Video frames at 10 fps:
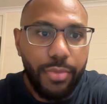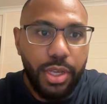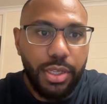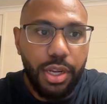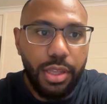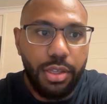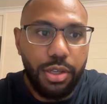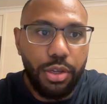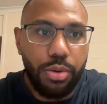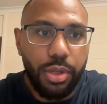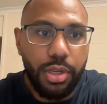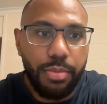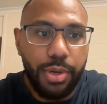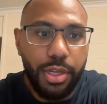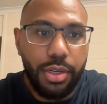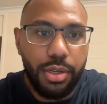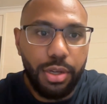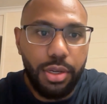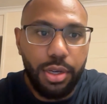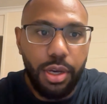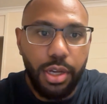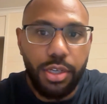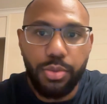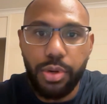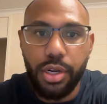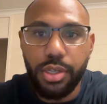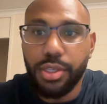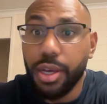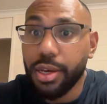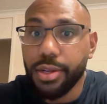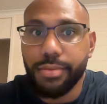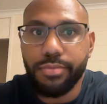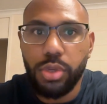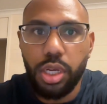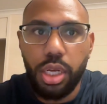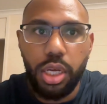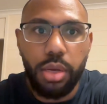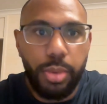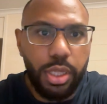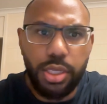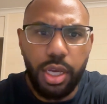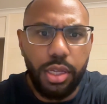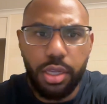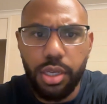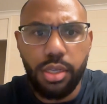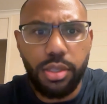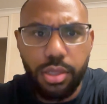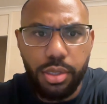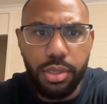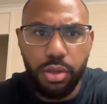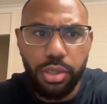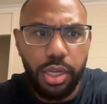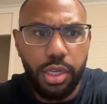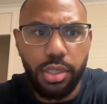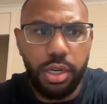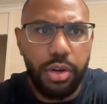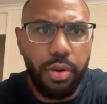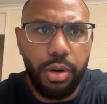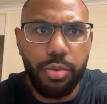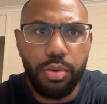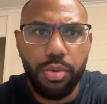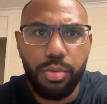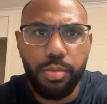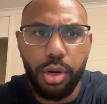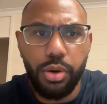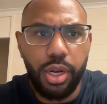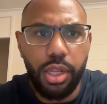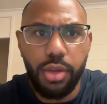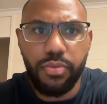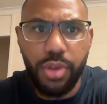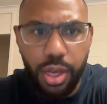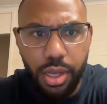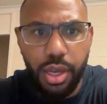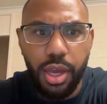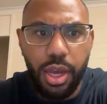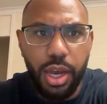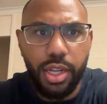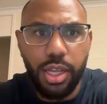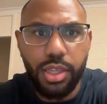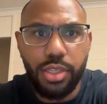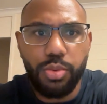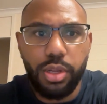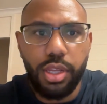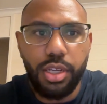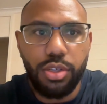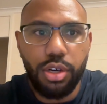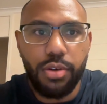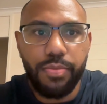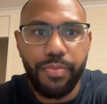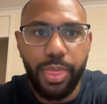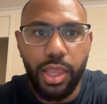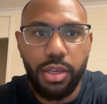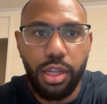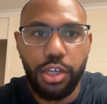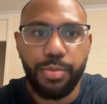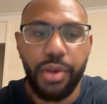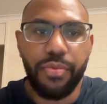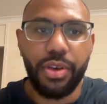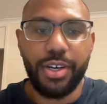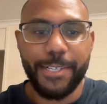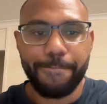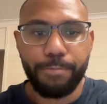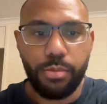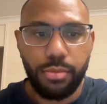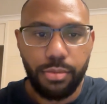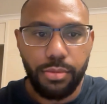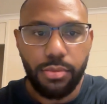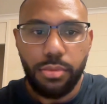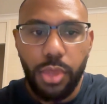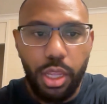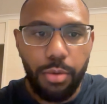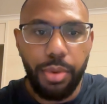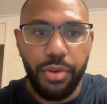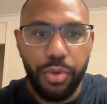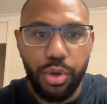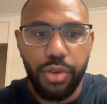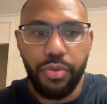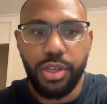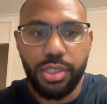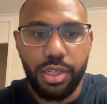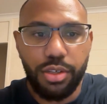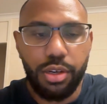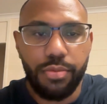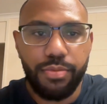has anything to do with it, but I just wanted to say it. But this guy, looks like he's an incredible poet. I like this one that he's got. I Lost My Fear by Rudy Francisco.